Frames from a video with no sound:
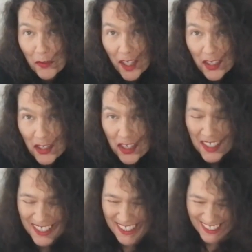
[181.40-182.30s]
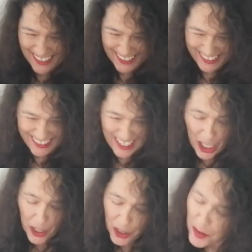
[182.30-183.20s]
French,
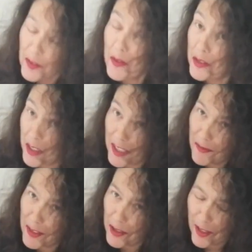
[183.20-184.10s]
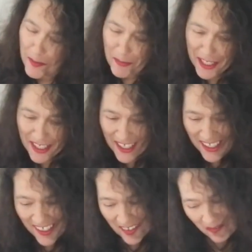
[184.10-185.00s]
so you just have to trust me
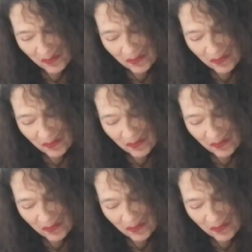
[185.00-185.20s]
here.